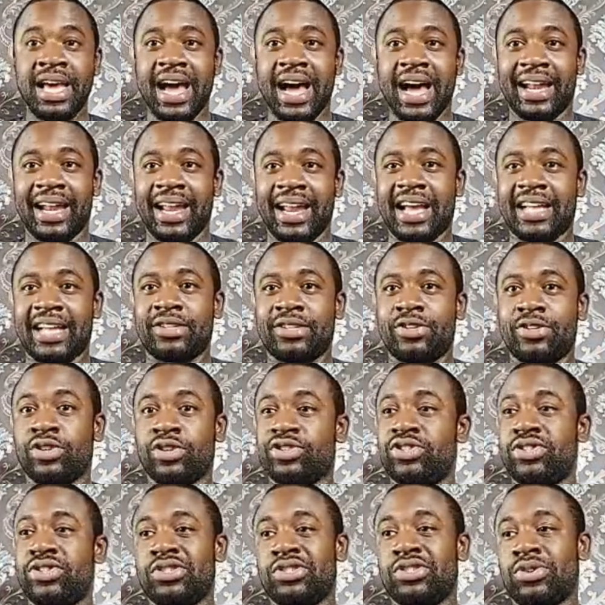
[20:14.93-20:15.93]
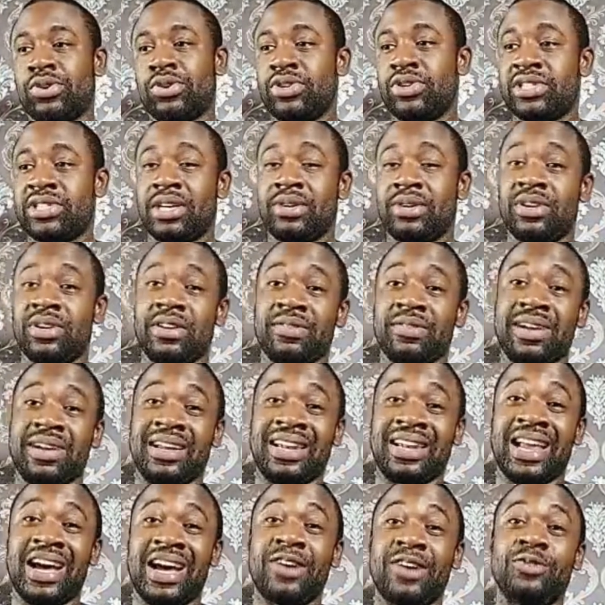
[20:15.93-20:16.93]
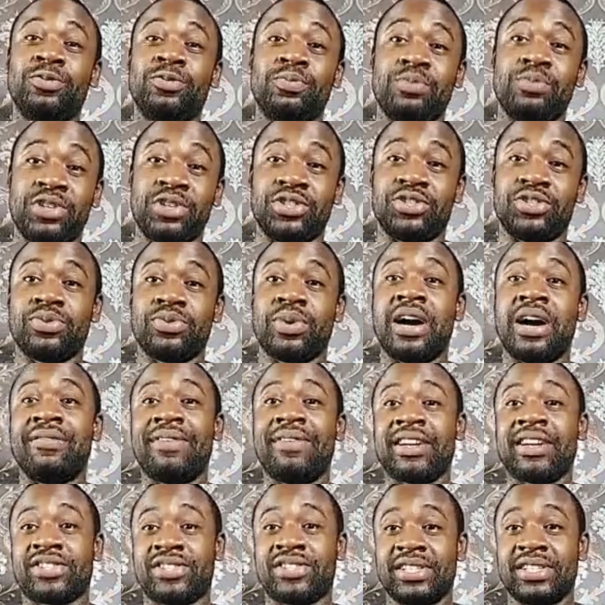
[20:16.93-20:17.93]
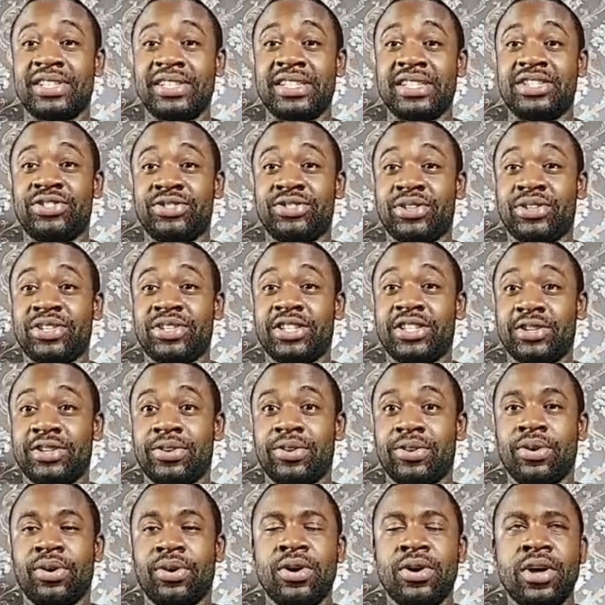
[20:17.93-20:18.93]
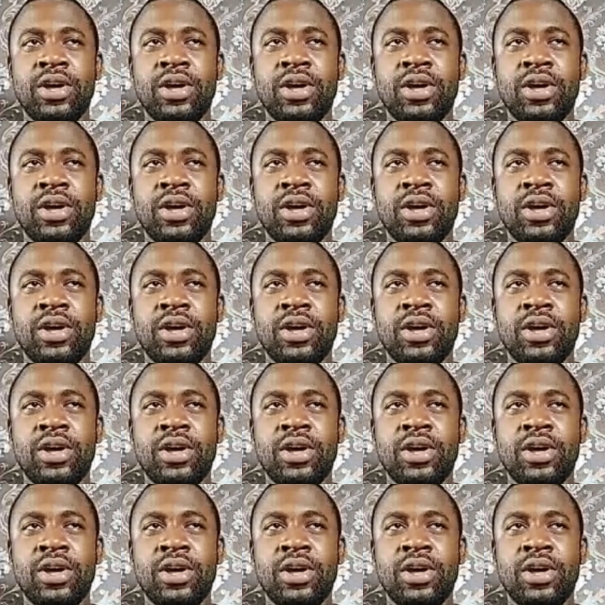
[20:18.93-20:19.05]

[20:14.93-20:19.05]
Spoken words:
And I had gotten the scores that would have allowed me to have actually studied law.